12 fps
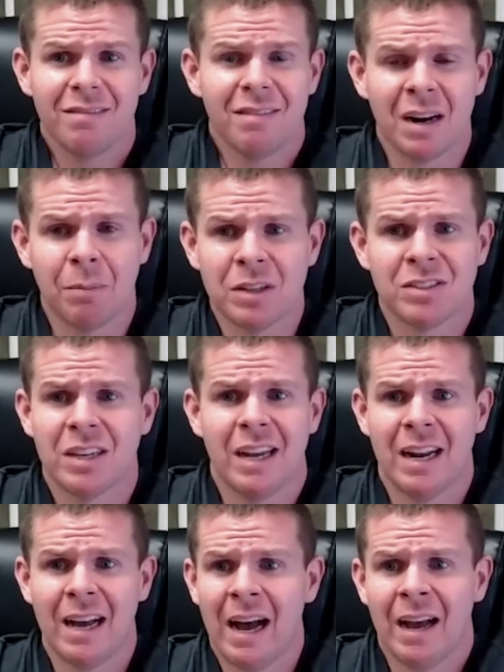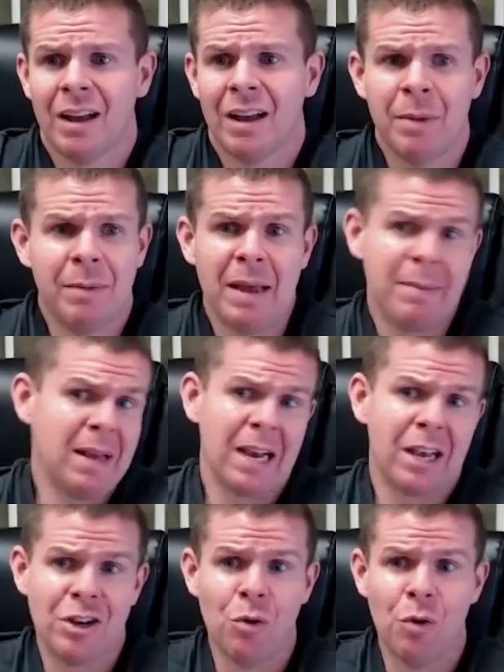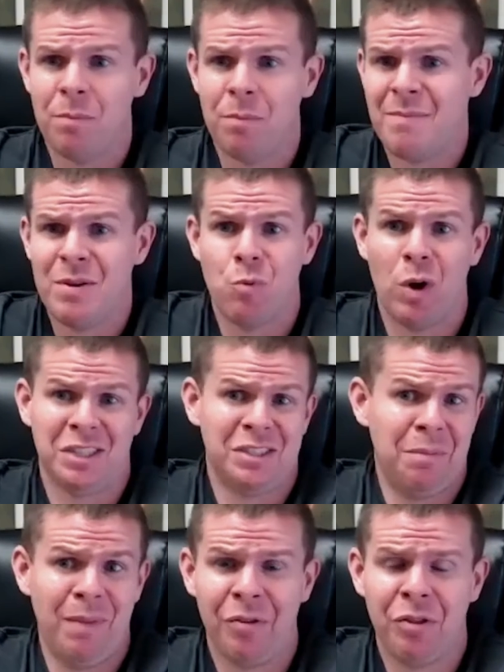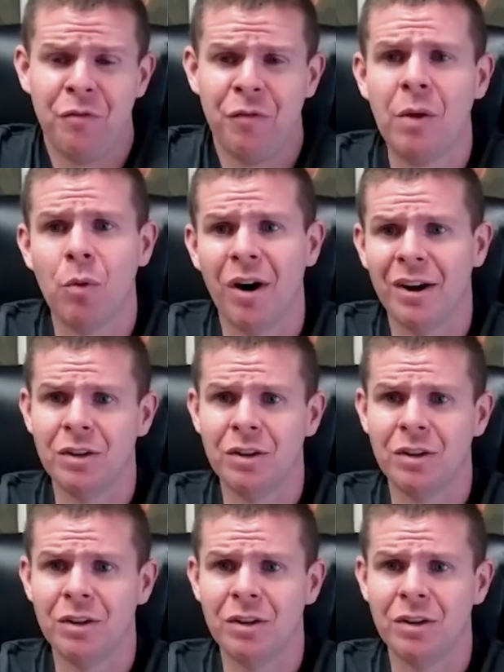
And I'm not saying well, I, I mean, maybe I could do it maybe once a month. If oh, I